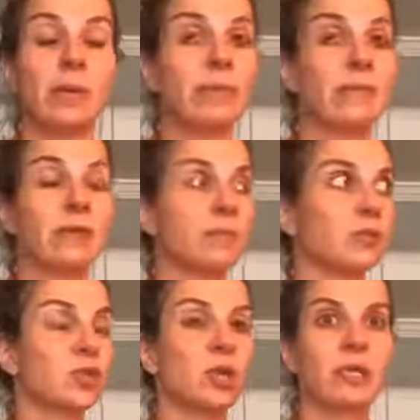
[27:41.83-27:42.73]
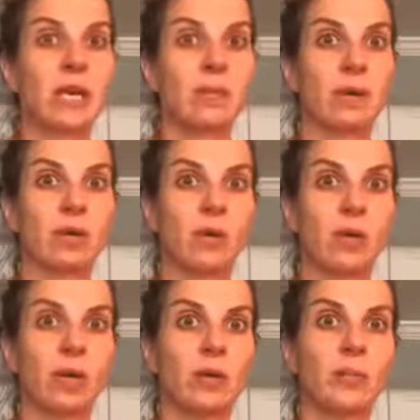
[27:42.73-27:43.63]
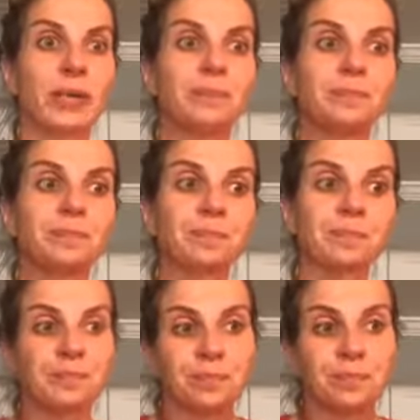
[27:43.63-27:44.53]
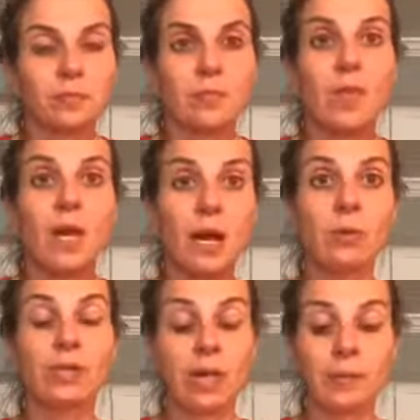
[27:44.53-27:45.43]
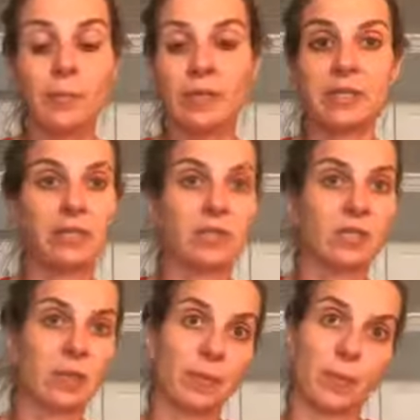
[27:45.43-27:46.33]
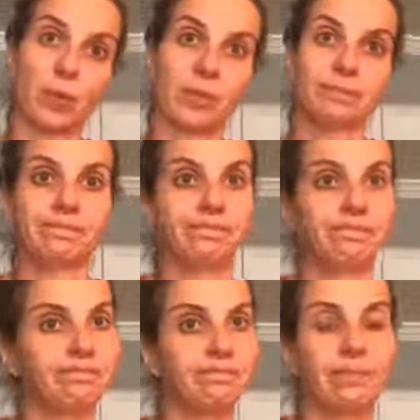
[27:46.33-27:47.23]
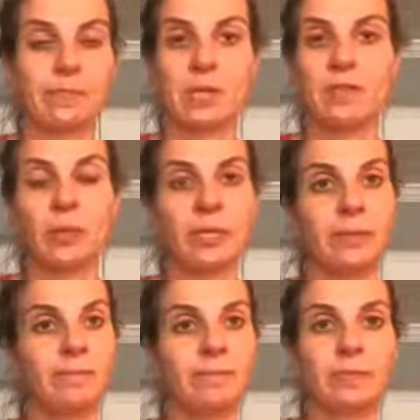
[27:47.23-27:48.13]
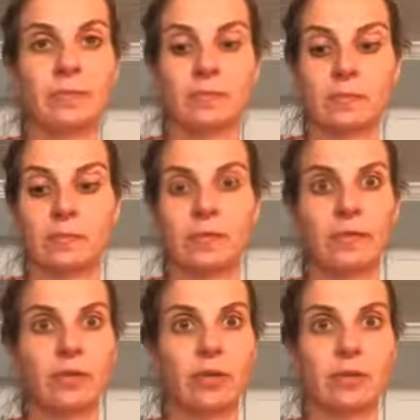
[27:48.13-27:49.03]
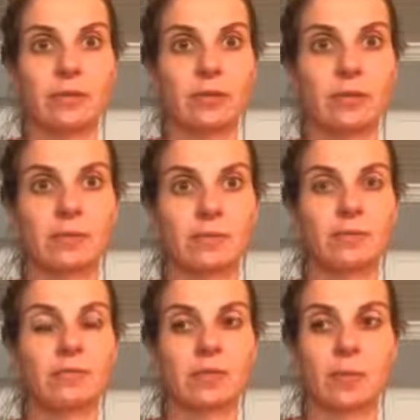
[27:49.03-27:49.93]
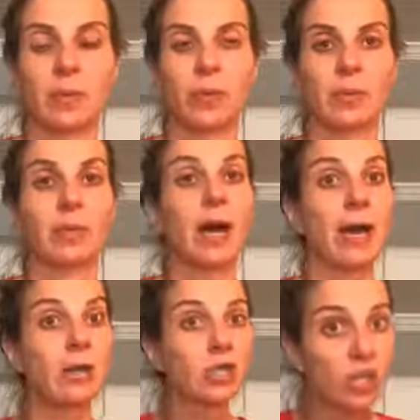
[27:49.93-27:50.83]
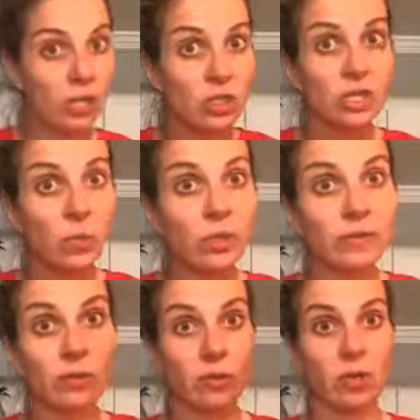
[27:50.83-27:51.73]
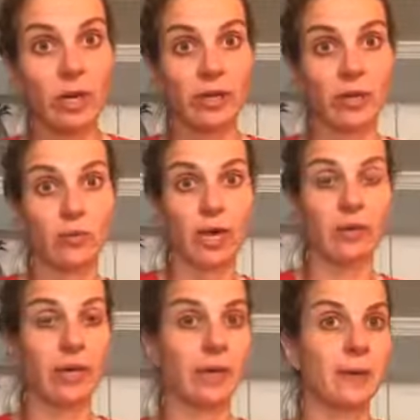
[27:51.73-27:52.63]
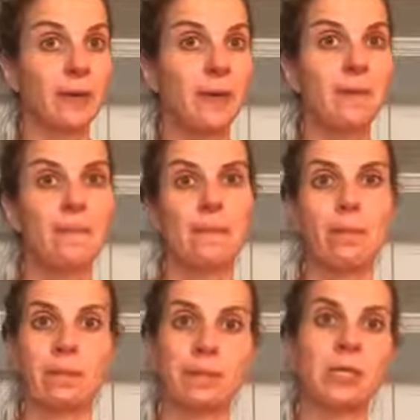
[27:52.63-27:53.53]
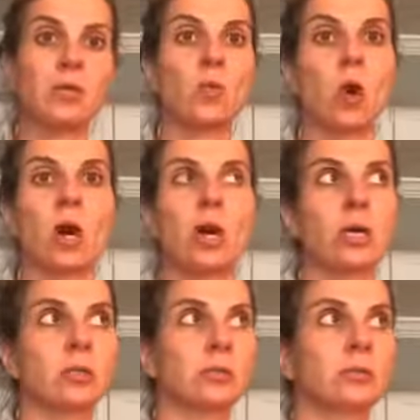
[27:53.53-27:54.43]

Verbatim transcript: maybe even a Chardonnay might go well, but I would, I, but skip the port. Save your money, save your ounces, skip the port. But I challenge any one of you to try like a red, like maybe a Pinot Noir